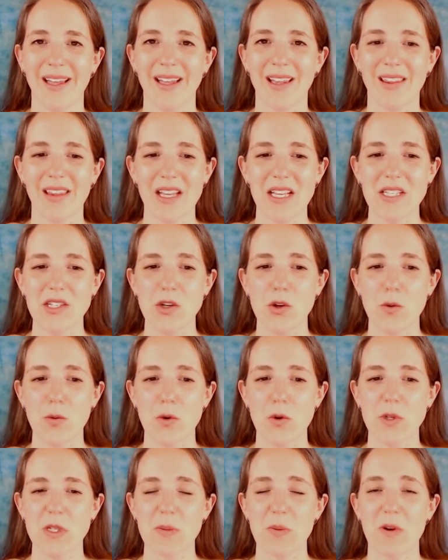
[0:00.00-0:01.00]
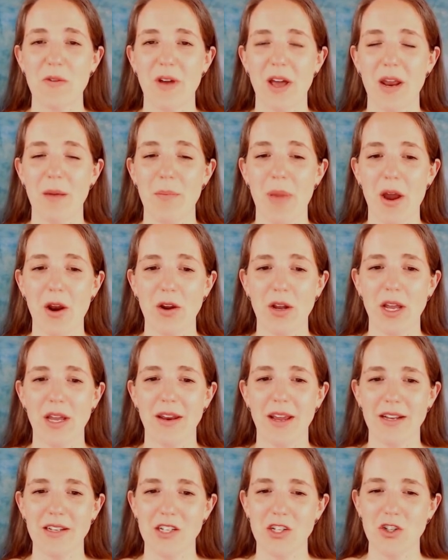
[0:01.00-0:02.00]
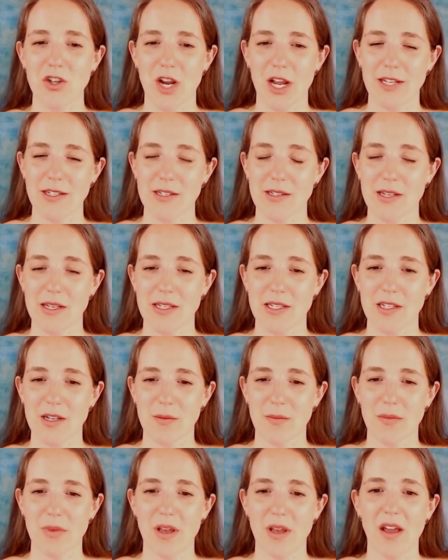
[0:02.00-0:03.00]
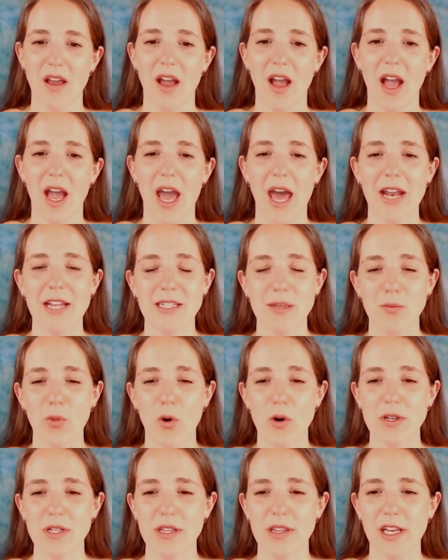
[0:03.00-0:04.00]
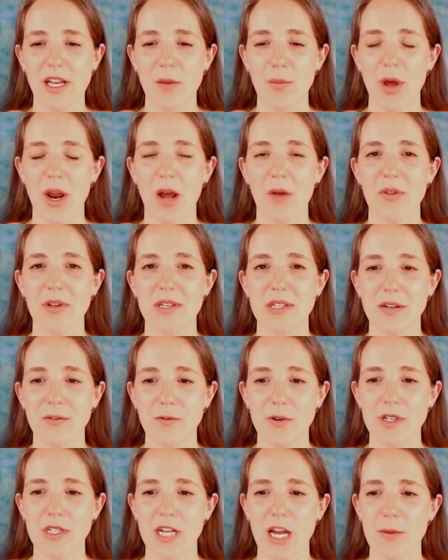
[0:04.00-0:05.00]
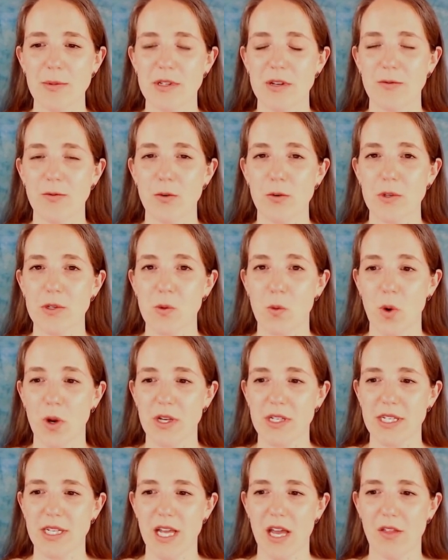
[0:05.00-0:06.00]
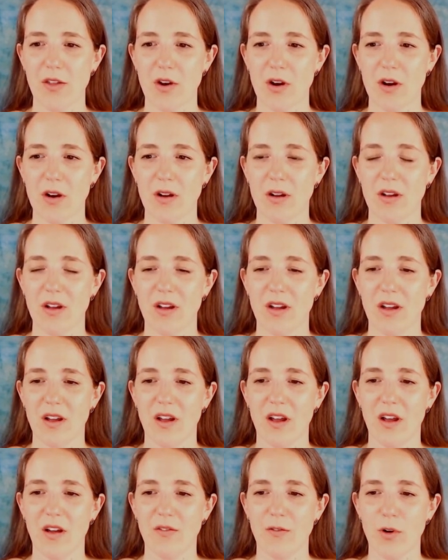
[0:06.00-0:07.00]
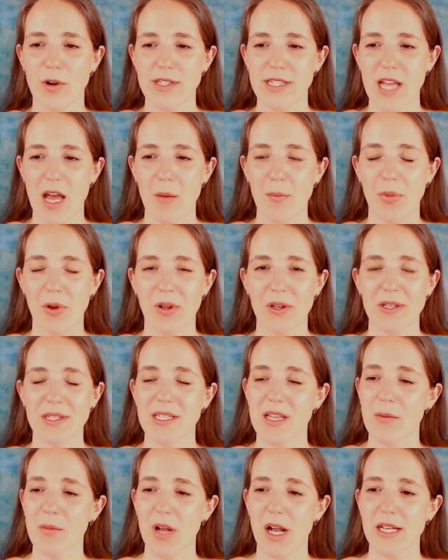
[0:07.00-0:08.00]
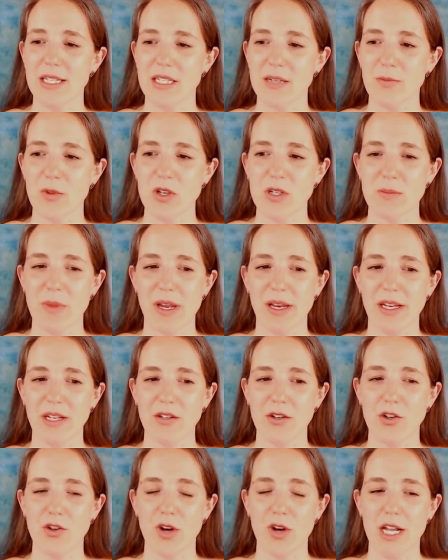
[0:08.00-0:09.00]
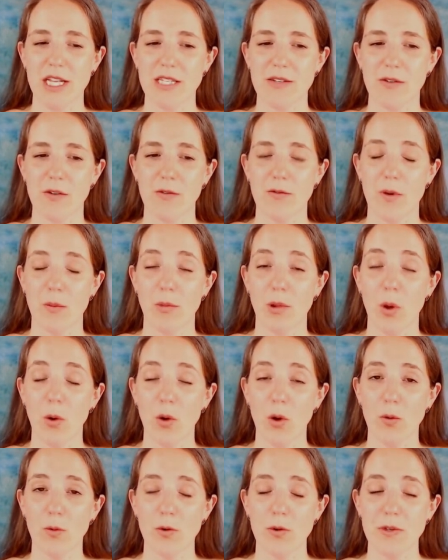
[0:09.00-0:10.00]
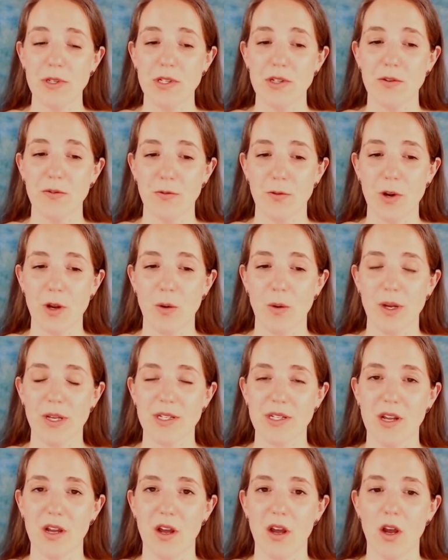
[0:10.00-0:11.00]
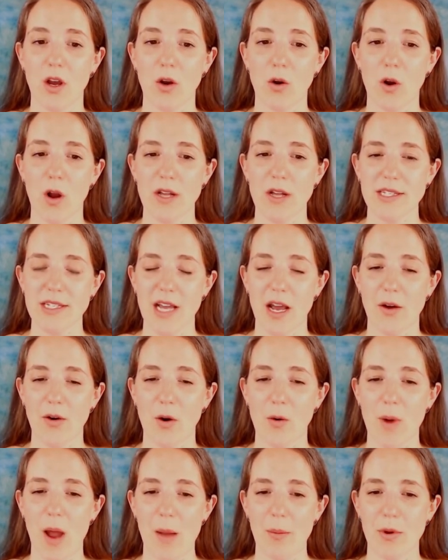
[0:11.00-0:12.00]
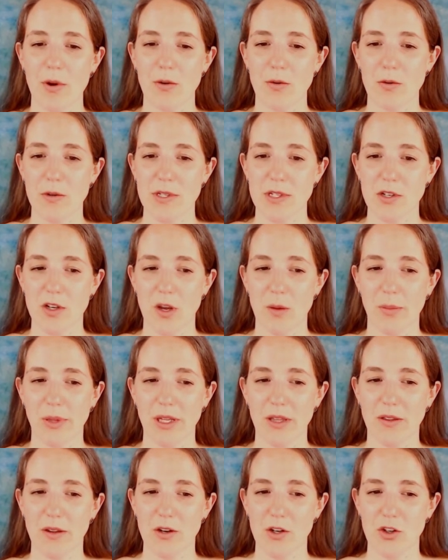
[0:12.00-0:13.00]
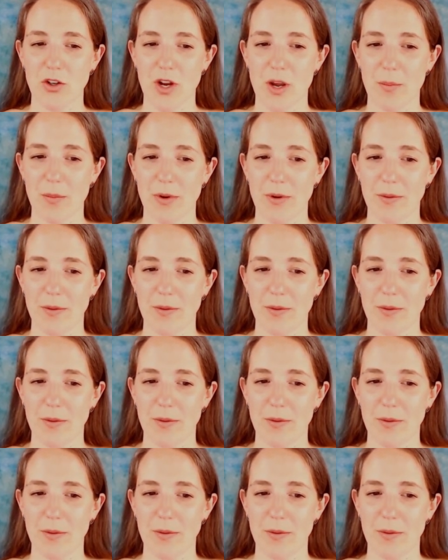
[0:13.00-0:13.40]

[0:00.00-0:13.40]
These new routes provide a better connected transit system, and it's important to think about how the different types of routes work together. For example, some customers might need to transfer from local routes to frequent, cross-town or rapid routes to complete their trip.